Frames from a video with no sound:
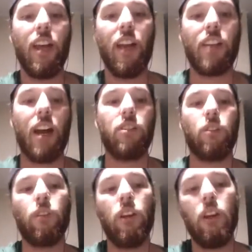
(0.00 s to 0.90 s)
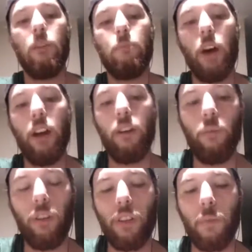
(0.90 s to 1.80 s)
as I do.
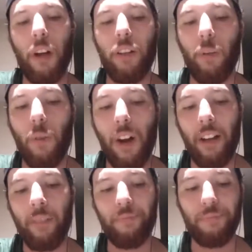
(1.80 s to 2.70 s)
But with the sparkling wine,